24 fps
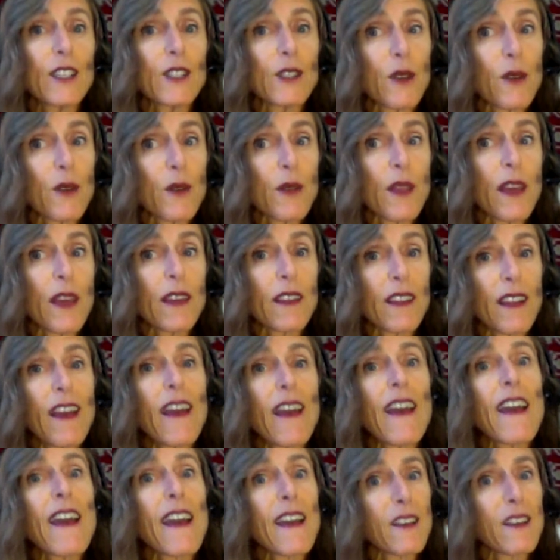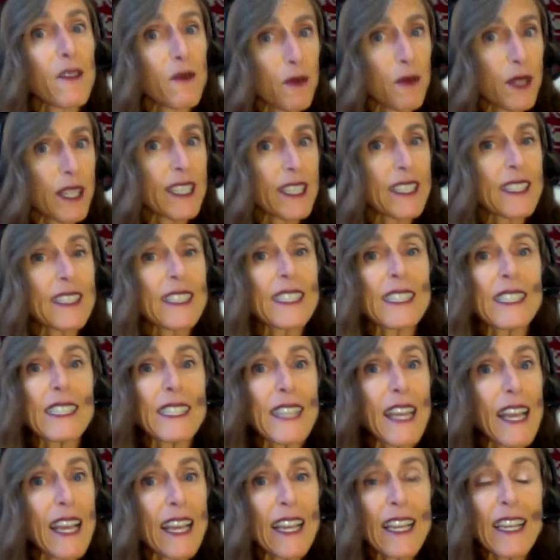so that we can
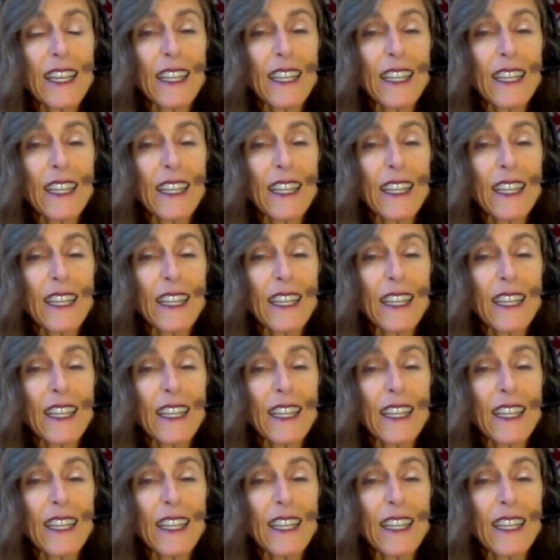stay